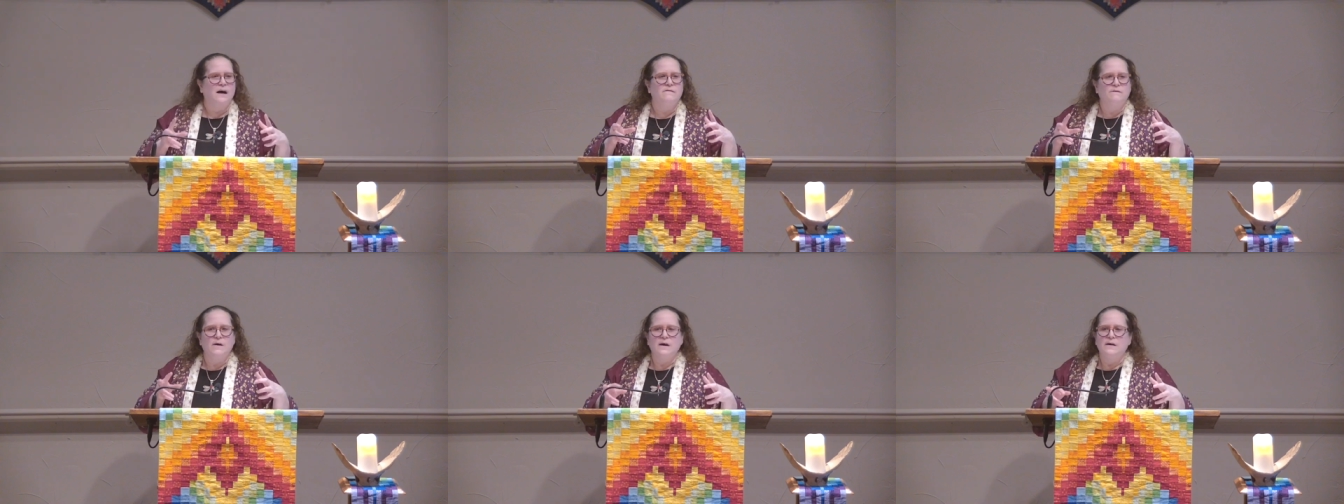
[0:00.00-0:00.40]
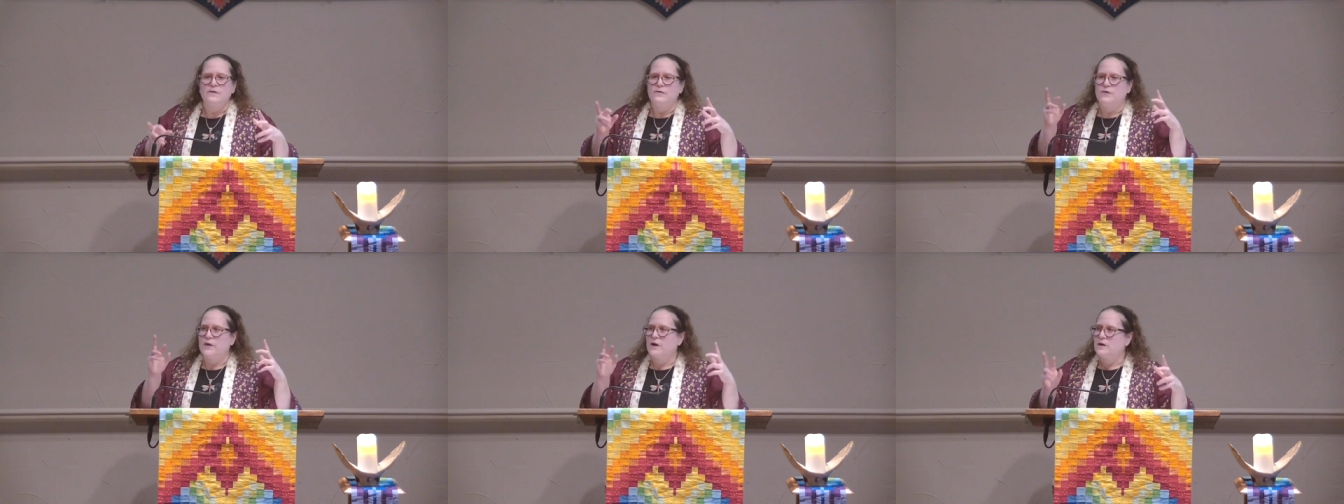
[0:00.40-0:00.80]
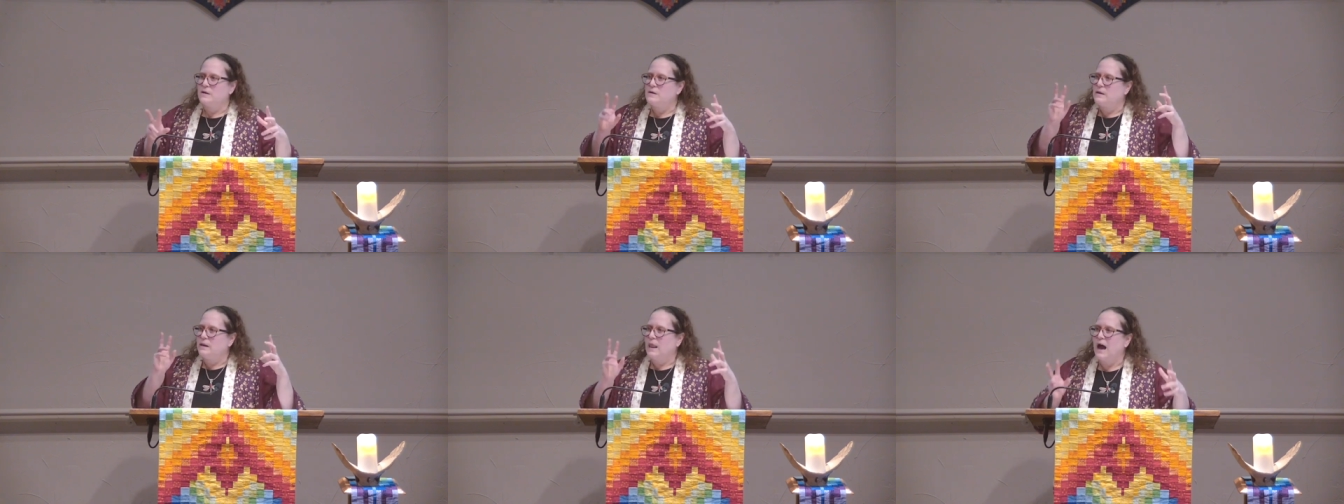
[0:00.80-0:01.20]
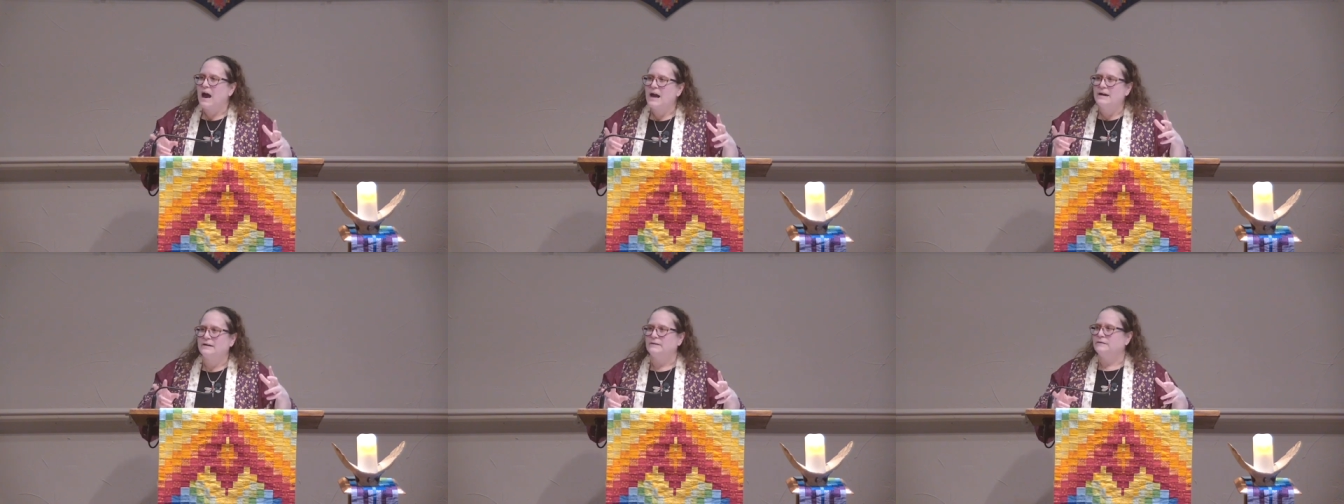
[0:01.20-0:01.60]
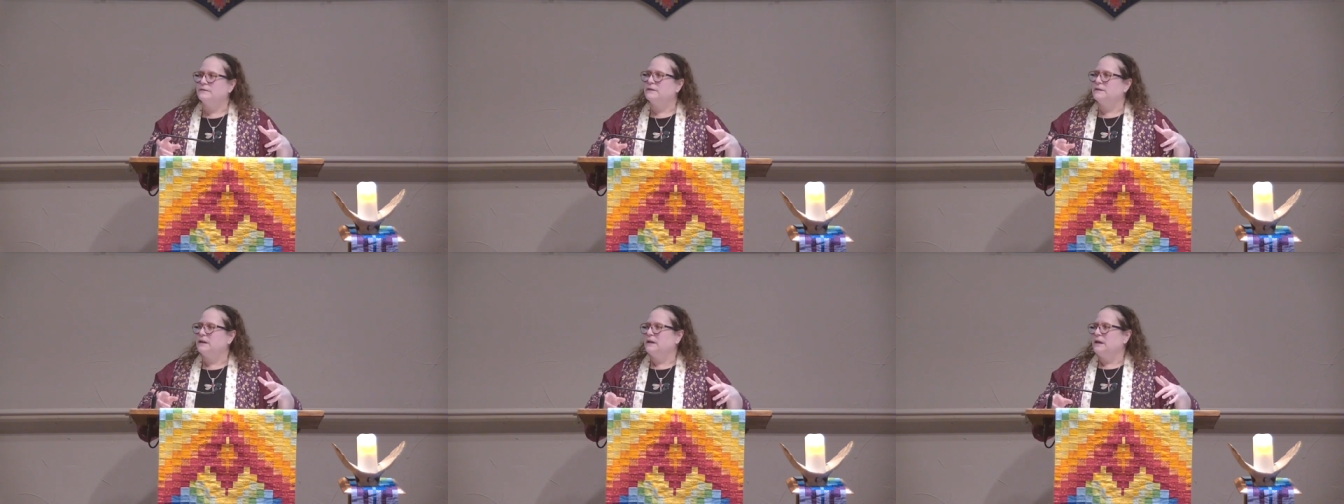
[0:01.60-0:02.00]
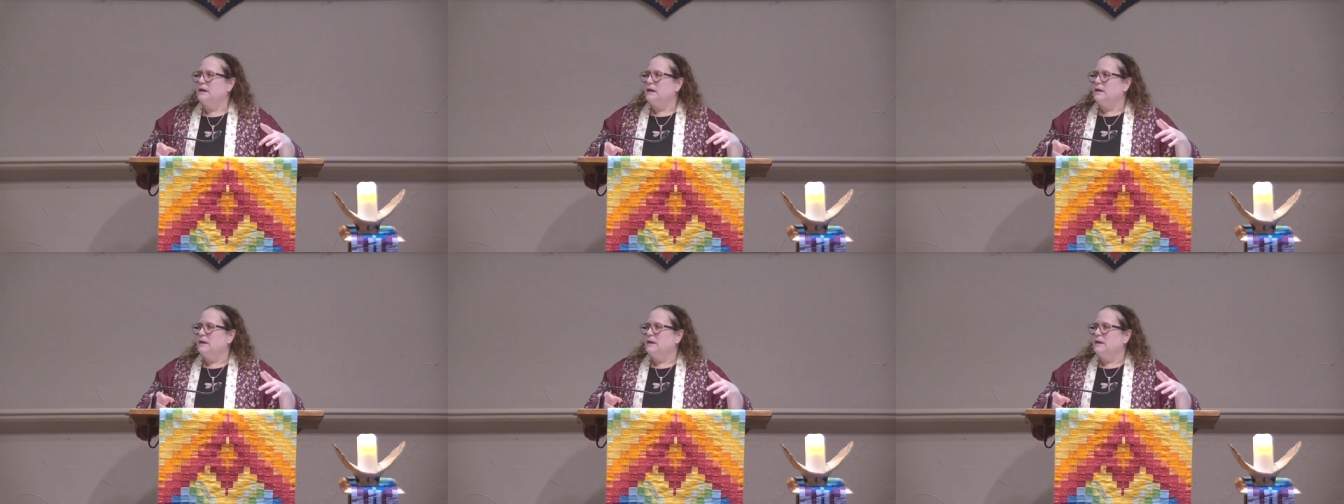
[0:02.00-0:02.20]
of the lives